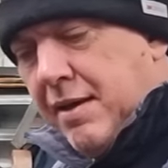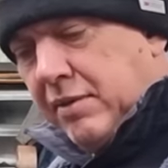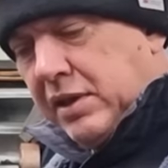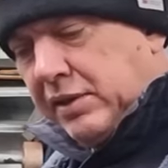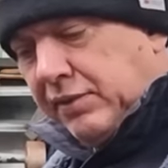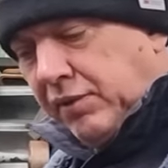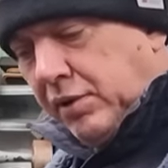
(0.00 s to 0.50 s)

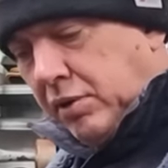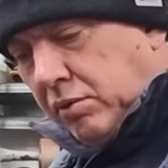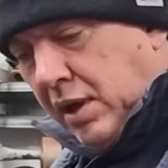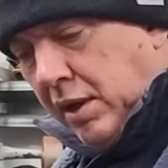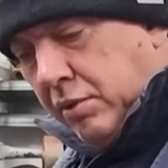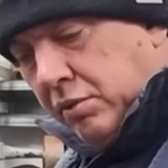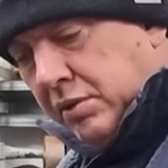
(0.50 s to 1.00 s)
This fuel
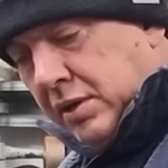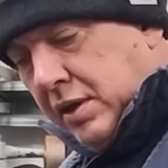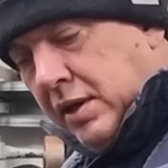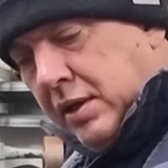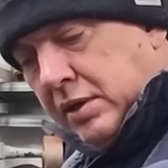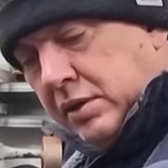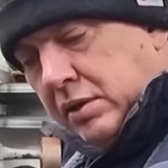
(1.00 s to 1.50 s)
hose
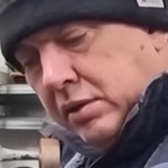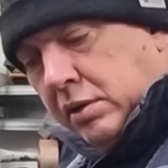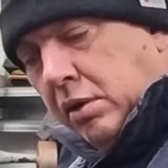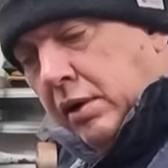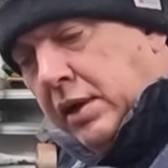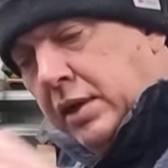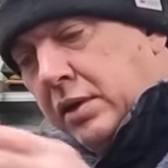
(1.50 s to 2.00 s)
is
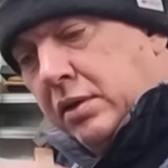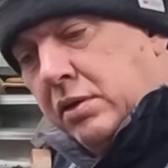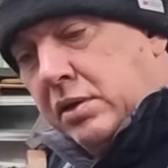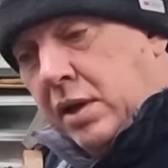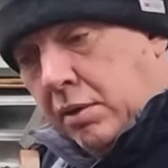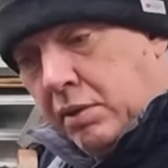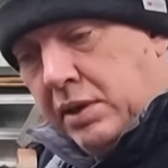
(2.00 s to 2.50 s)
solid,
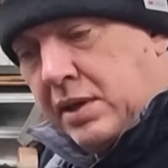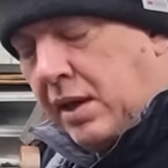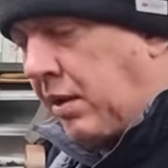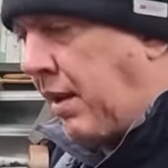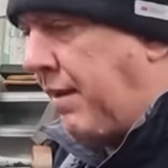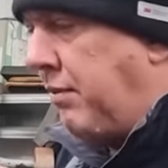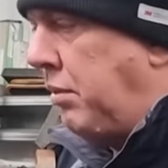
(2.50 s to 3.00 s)
so he's going
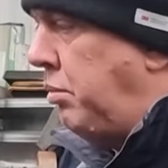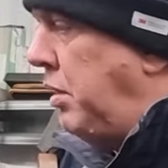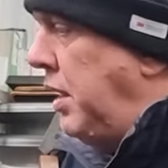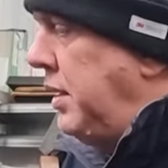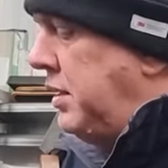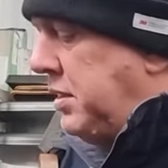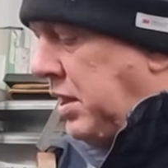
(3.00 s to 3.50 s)
to get
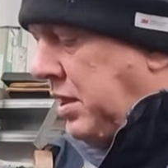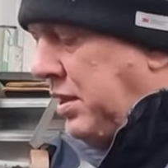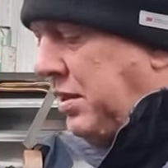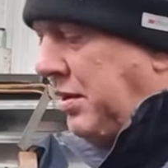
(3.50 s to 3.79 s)
replaced.